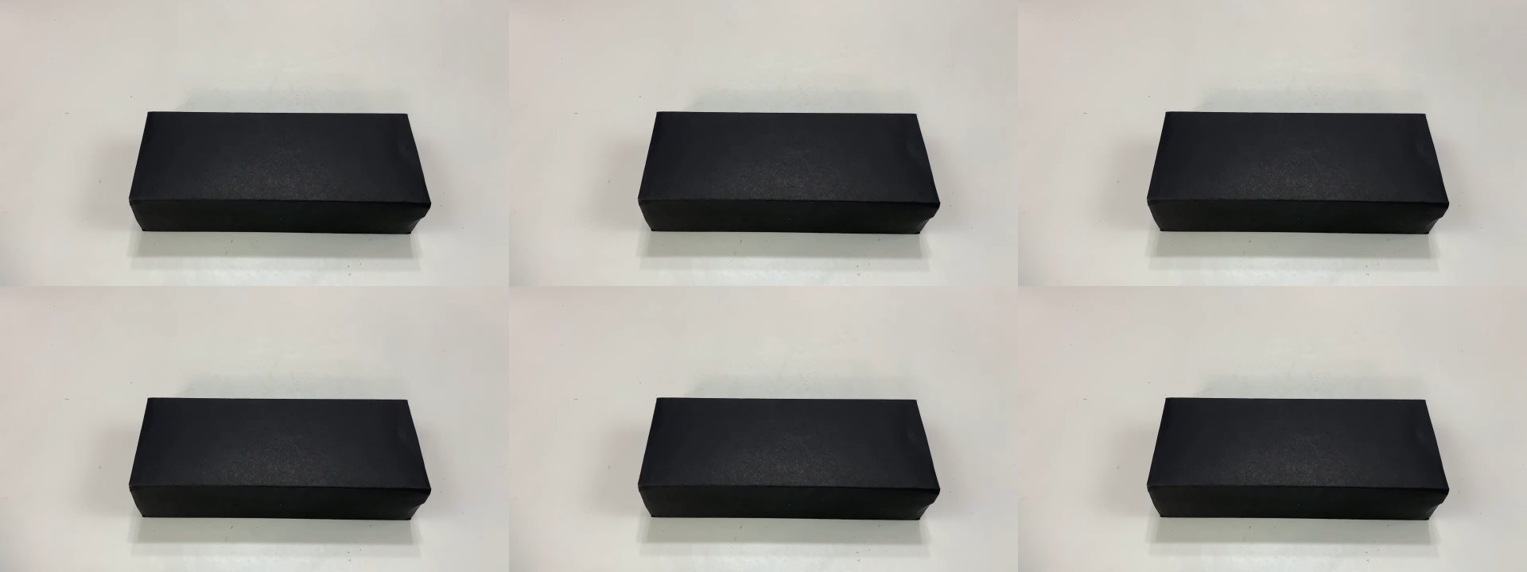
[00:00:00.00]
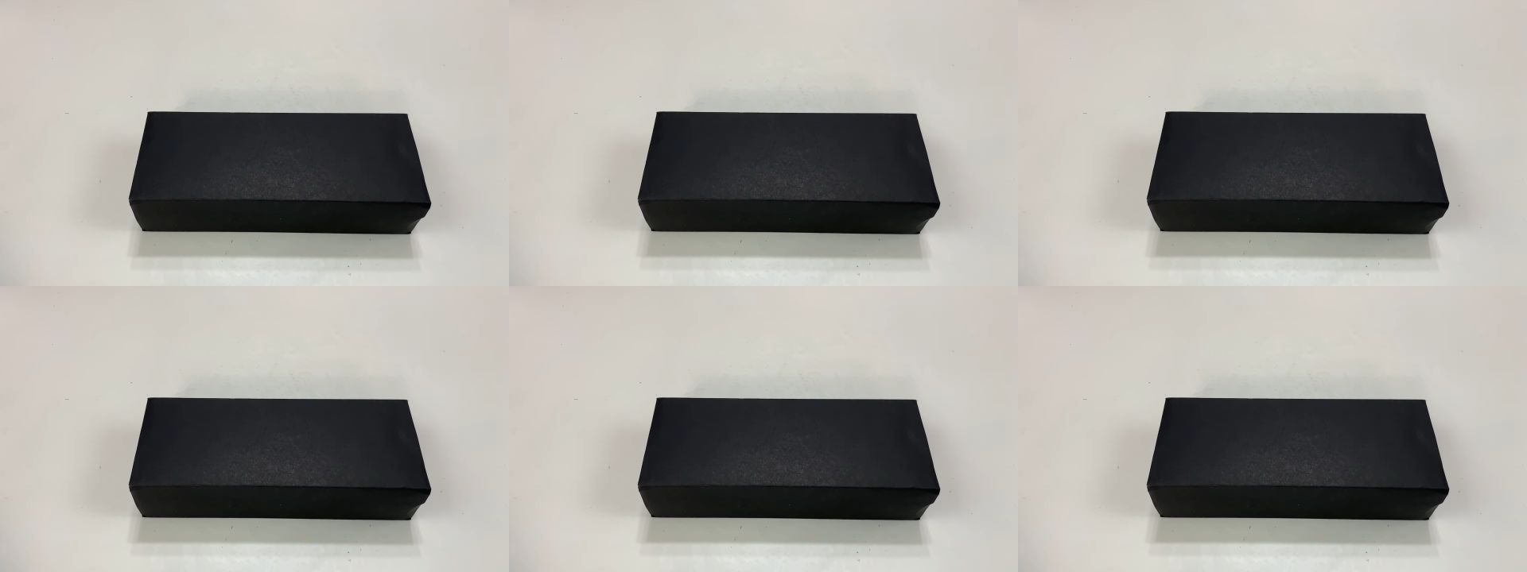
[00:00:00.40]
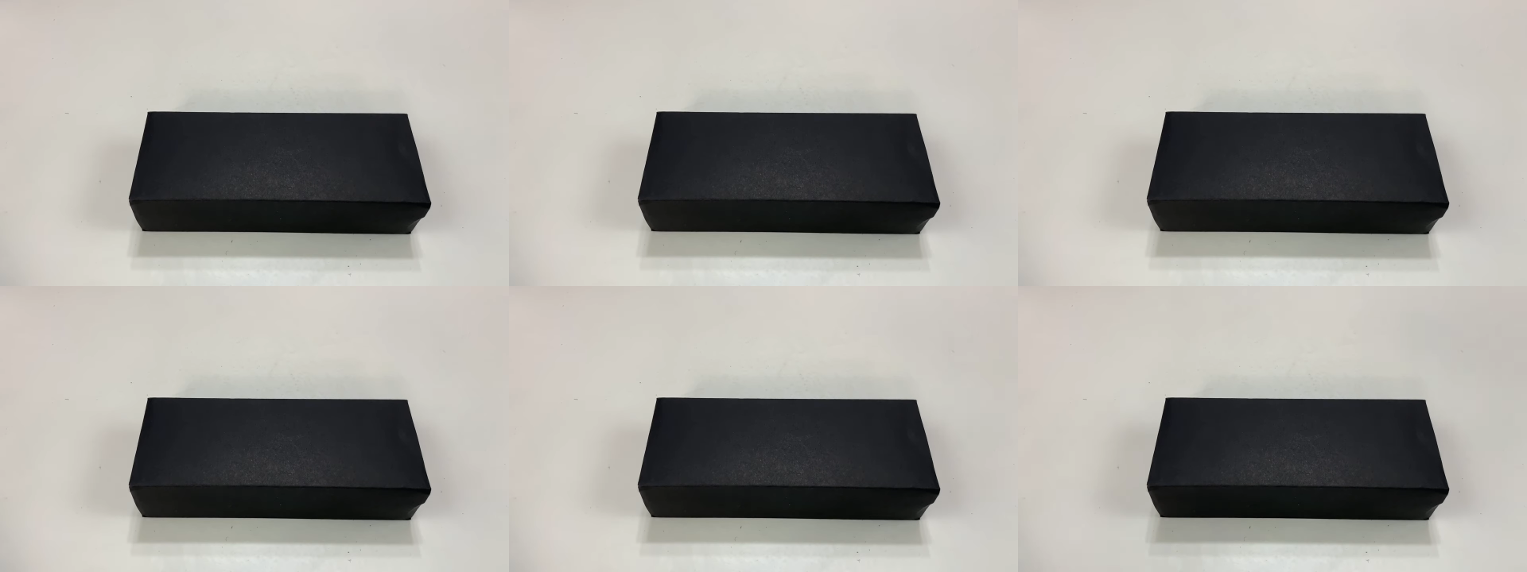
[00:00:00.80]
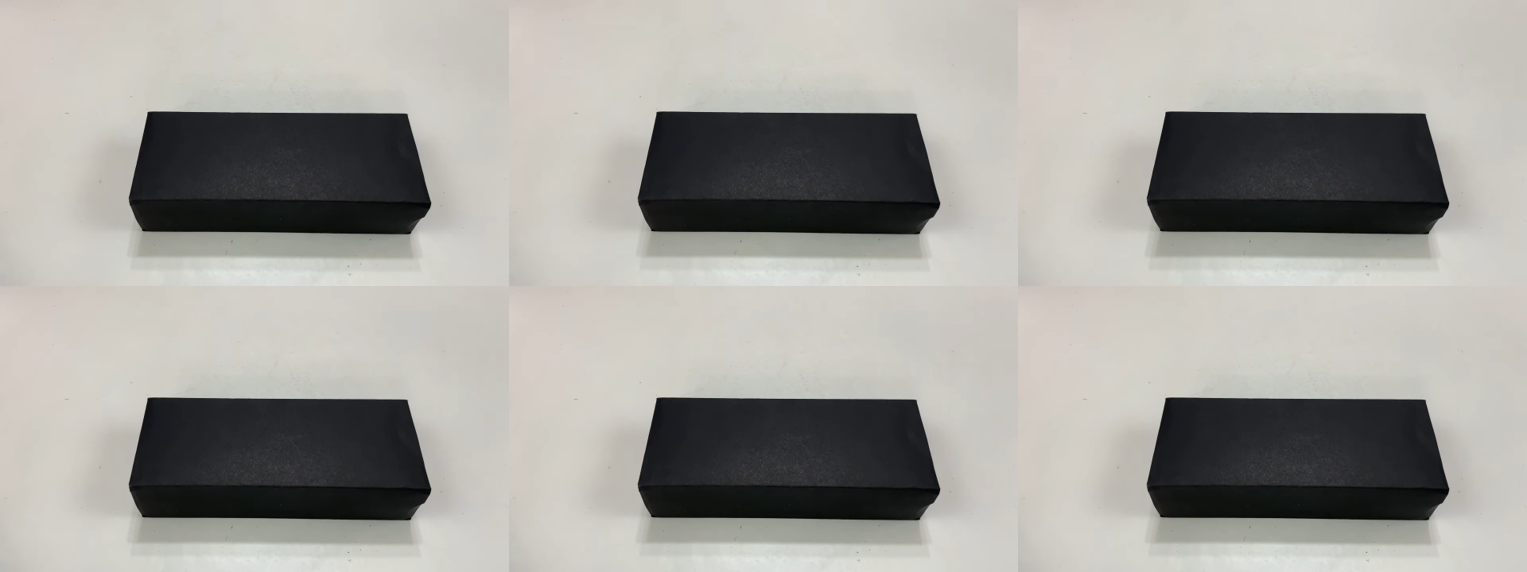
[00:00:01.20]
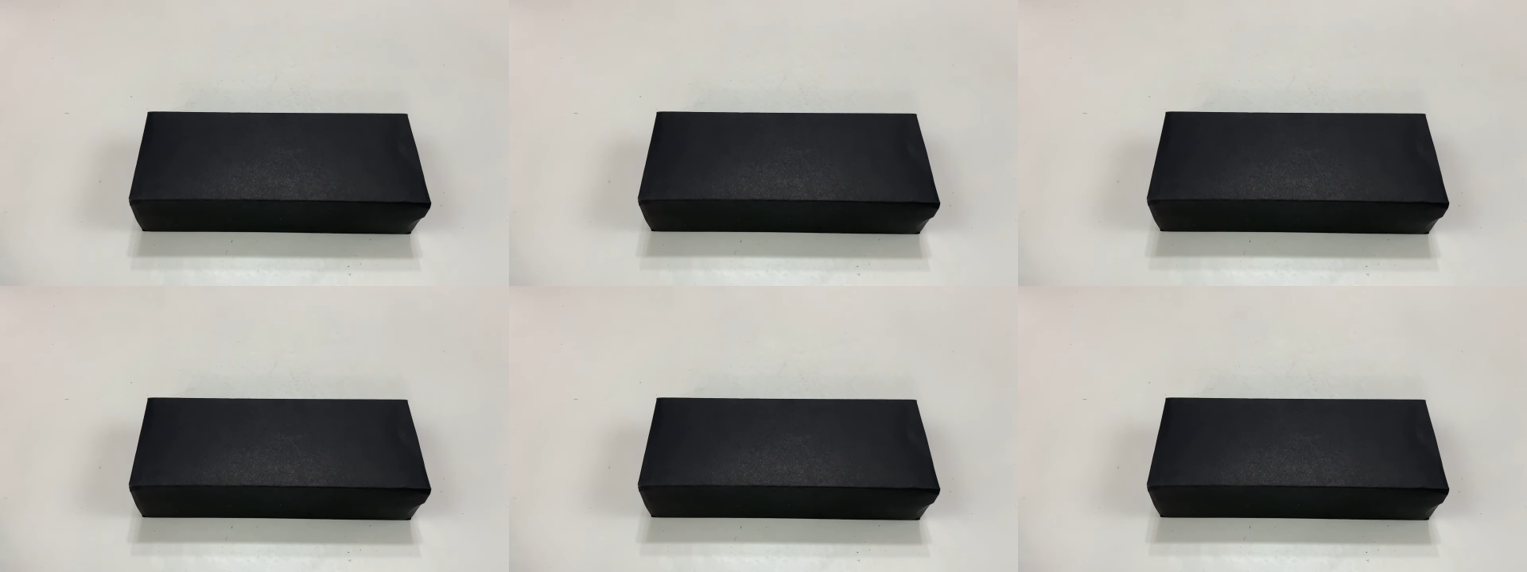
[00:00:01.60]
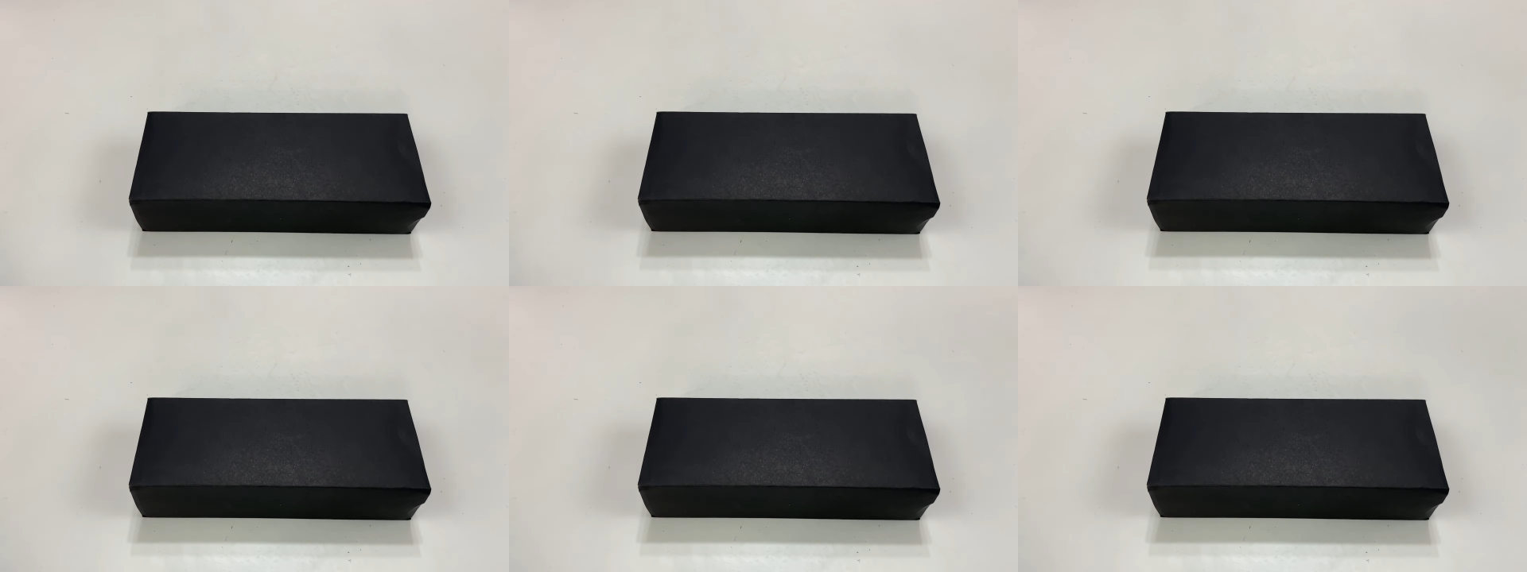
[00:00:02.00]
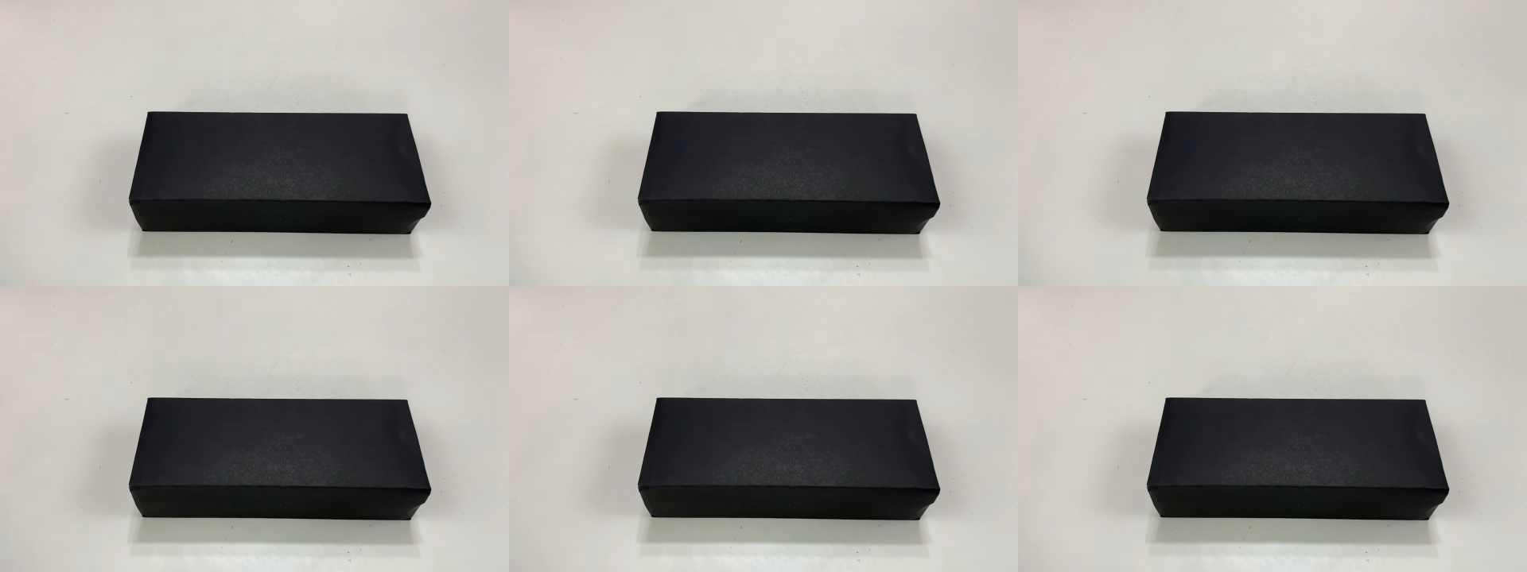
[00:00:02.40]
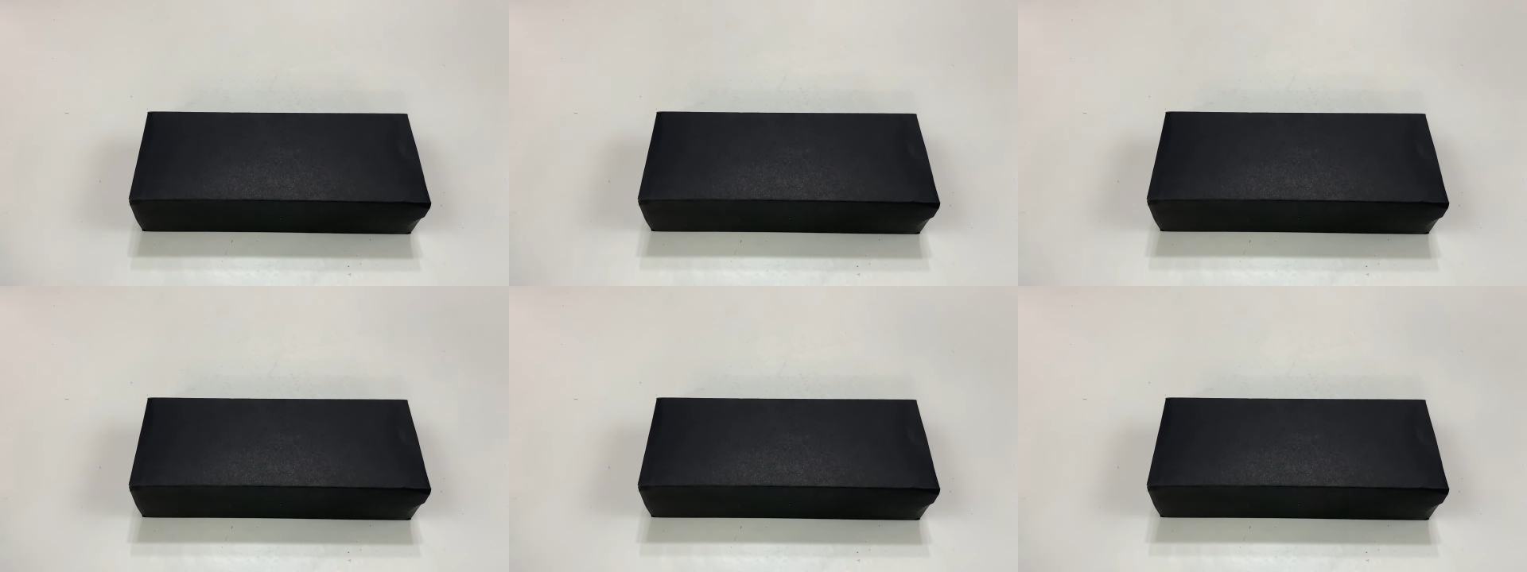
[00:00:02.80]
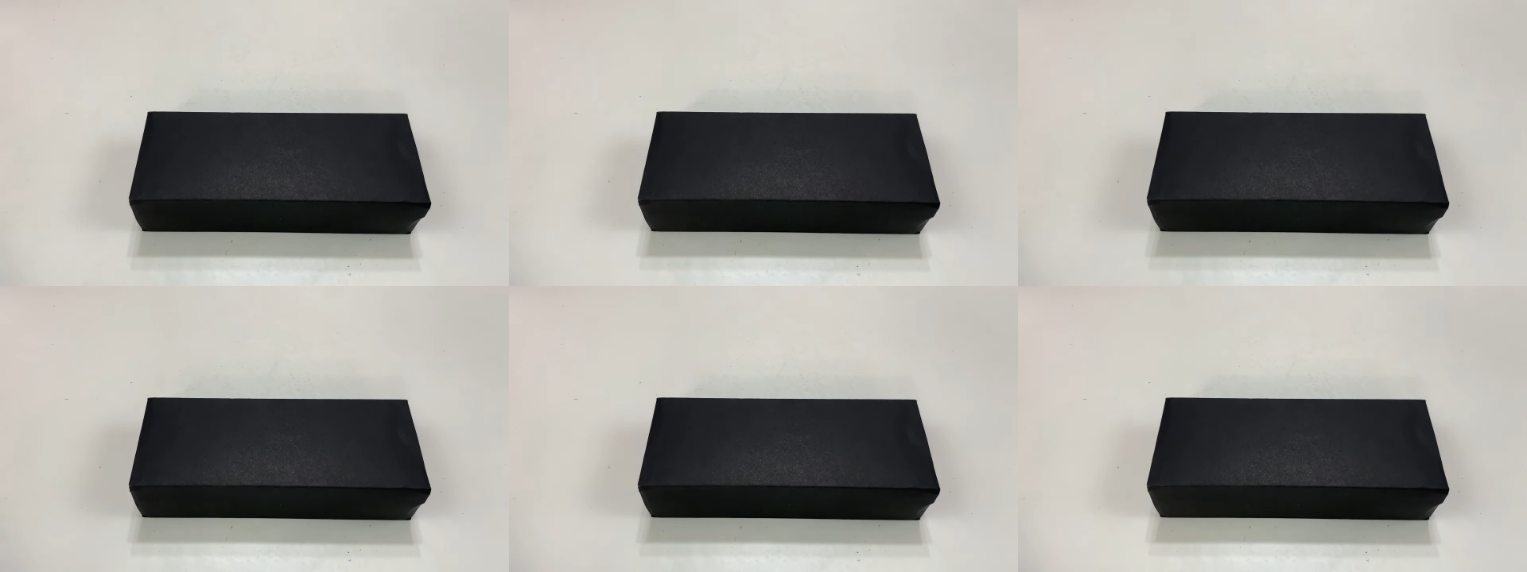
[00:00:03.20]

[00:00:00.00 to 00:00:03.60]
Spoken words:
No face is visible, so there are no lips to read.